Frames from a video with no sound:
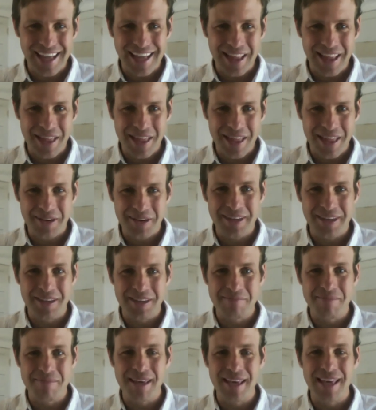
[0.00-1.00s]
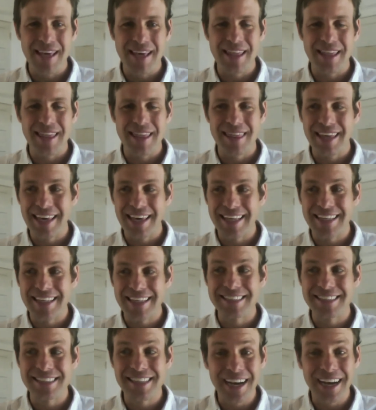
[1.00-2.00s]
that there could be
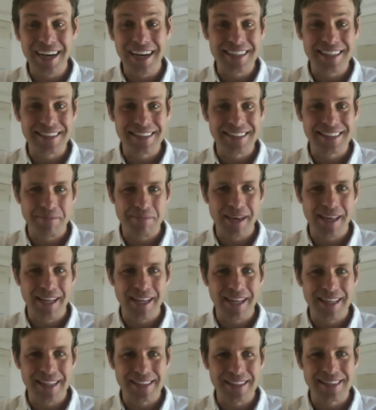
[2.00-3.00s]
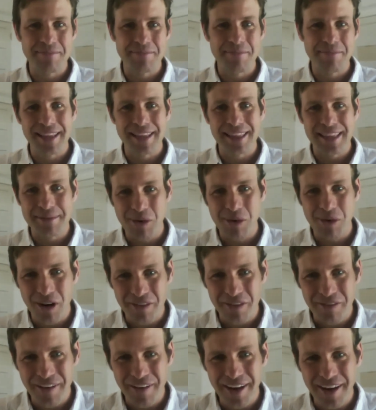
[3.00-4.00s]
things done to meetings to make them more
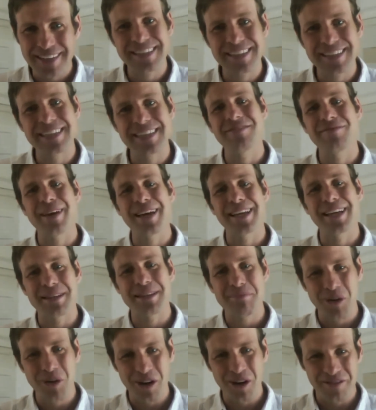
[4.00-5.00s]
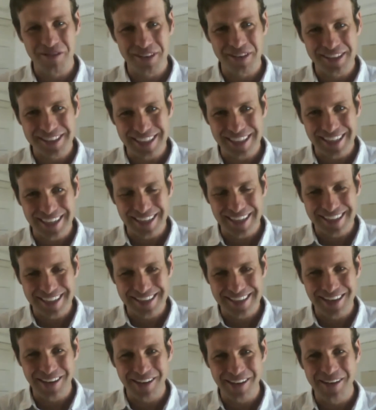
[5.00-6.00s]
effective, make them more efficient.
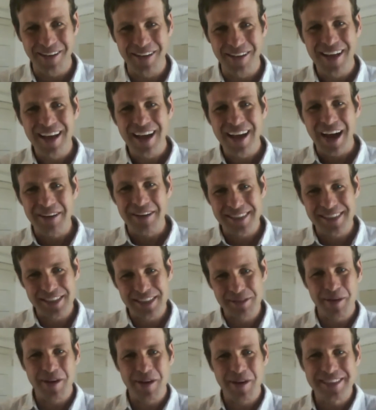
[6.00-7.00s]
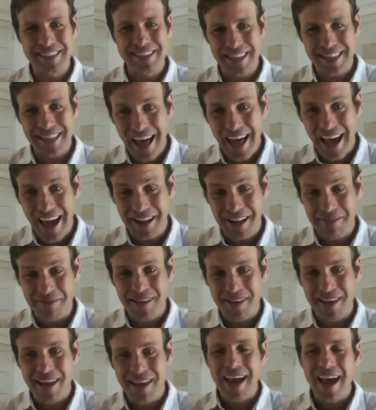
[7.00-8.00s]
So I was experiencing that,
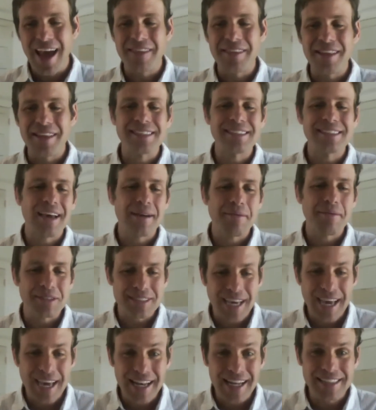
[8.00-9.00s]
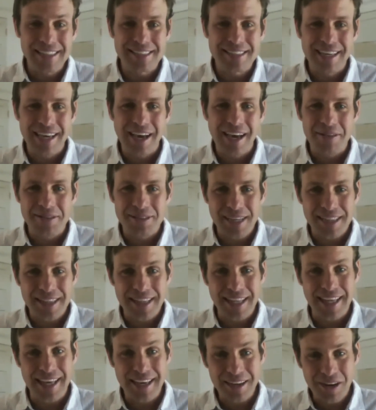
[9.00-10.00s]
and then simultaneously I was at
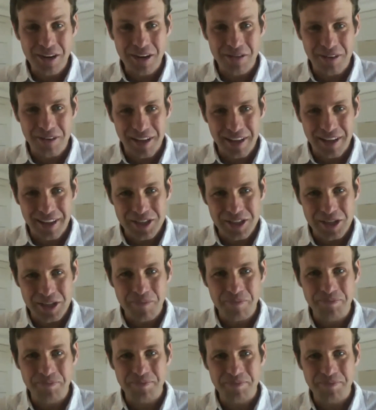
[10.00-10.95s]
the Eco Village,